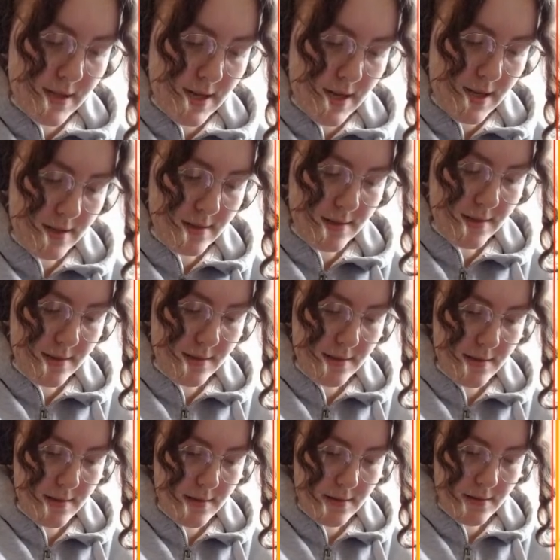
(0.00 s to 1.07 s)

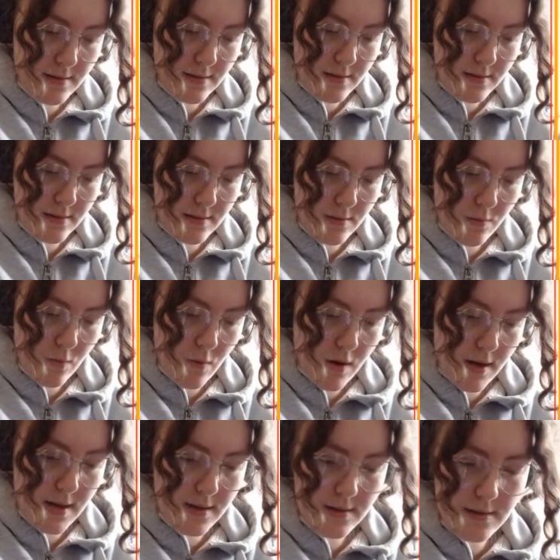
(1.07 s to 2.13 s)
needs a
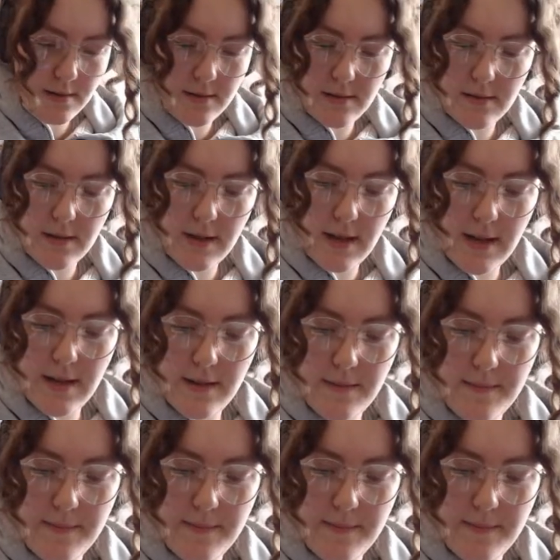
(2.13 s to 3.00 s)
white layer.